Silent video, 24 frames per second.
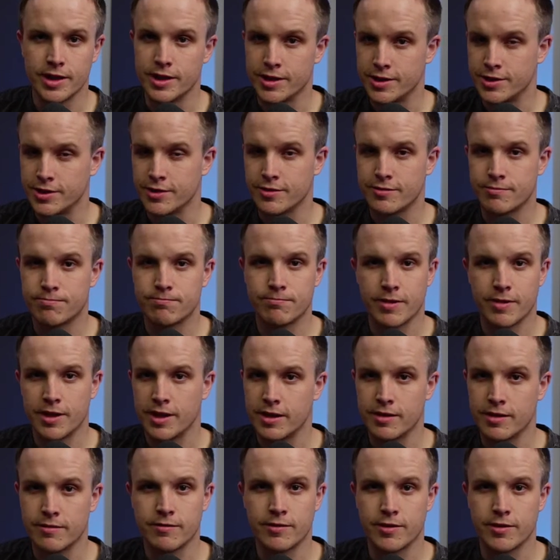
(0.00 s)
and just
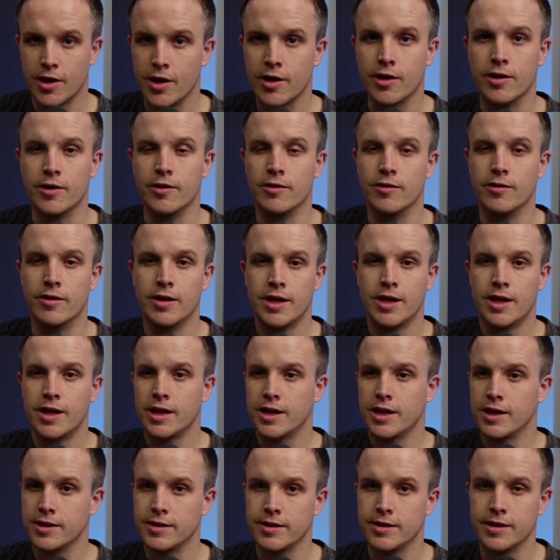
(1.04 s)
hit go,
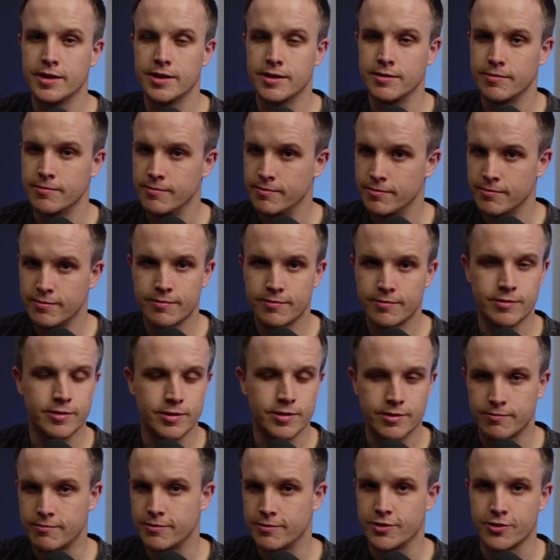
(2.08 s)
and then
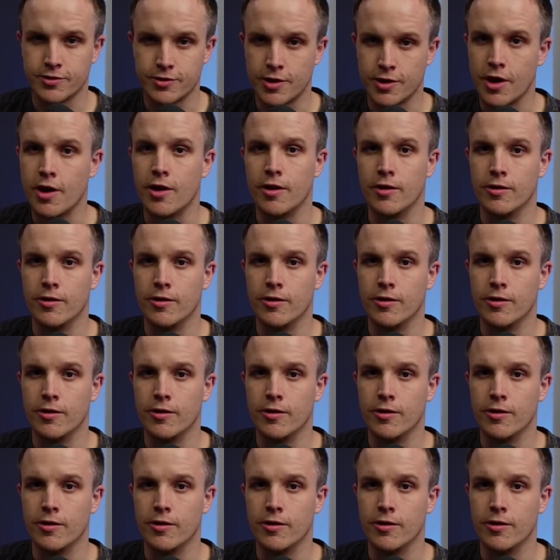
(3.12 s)
just